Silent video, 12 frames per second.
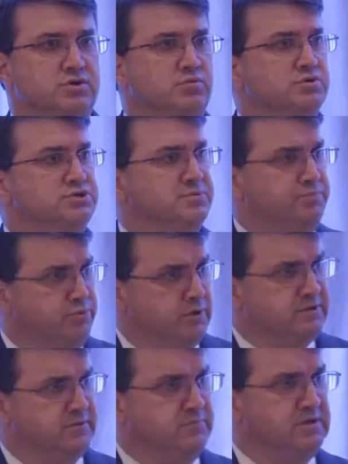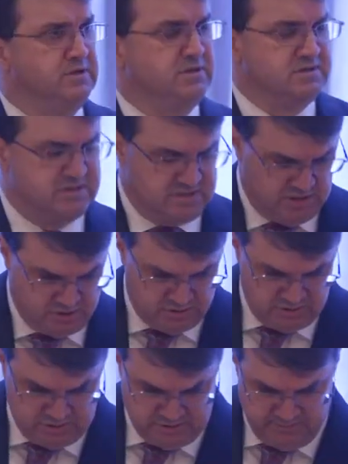you will support them in their
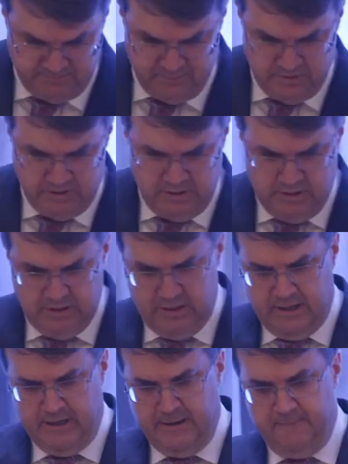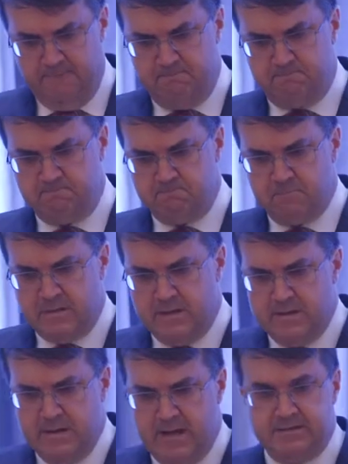decisions.
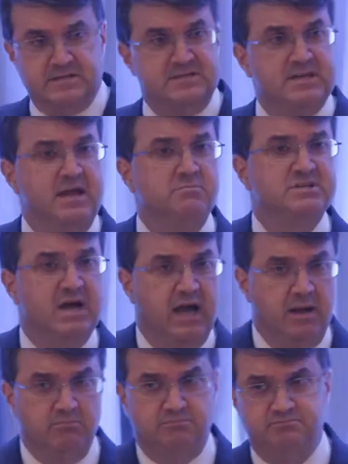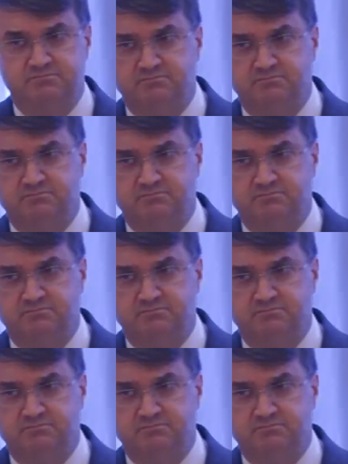At the same time,